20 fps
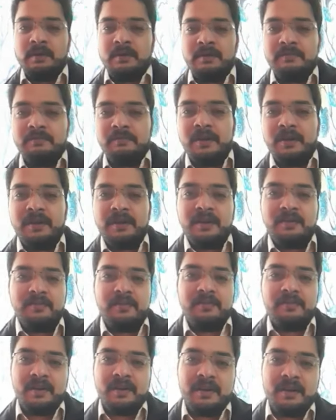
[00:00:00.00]
Good morning,
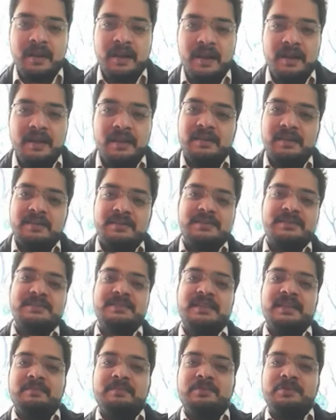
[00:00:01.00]
everyone. Hi, this
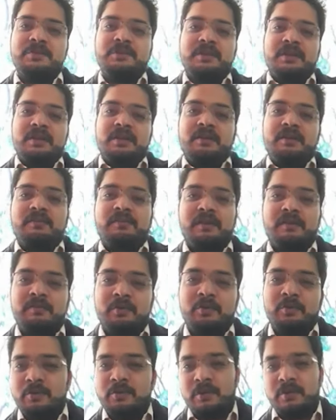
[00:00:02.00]
is Debjyoti here
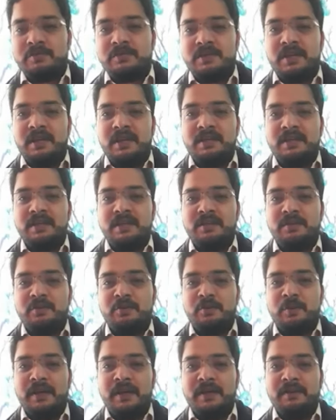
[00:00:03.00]
from
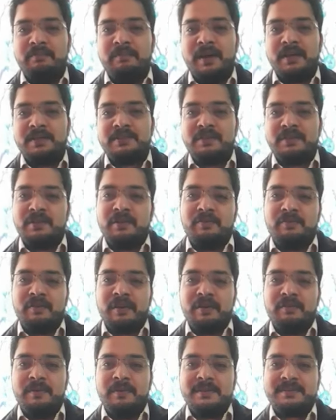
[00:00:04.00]
2018-20 batch of
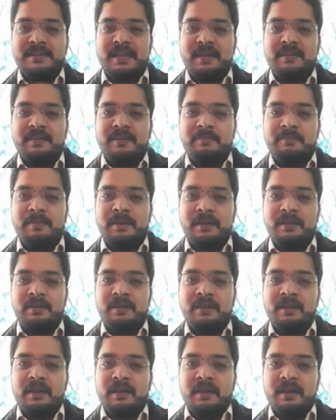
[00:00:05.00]
IBS
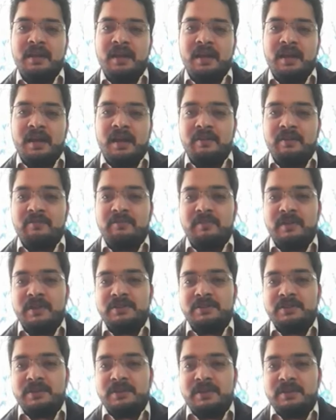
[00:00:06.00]
Hyderabad. I've
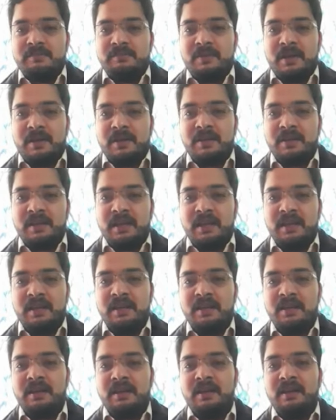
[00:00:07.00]
majored in marketing
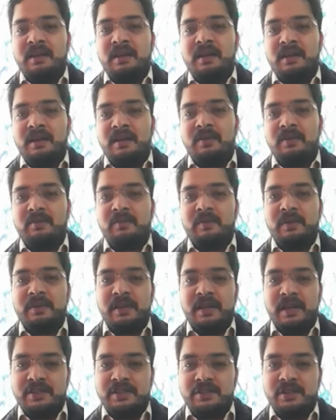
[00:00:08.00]
along with
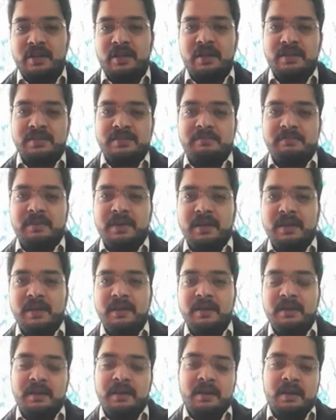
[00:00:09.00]
HR as a
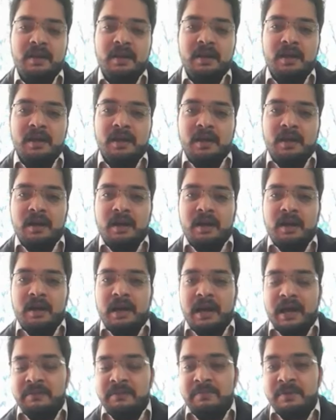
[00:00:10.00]
minor.
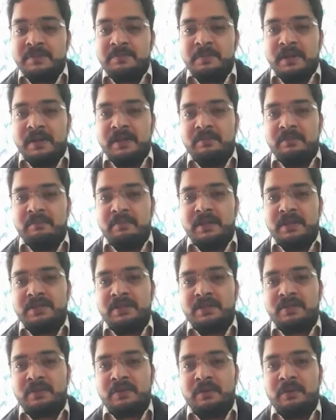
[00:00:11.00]
IBS played a
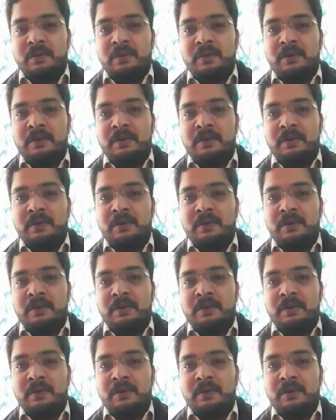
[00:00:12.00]
major role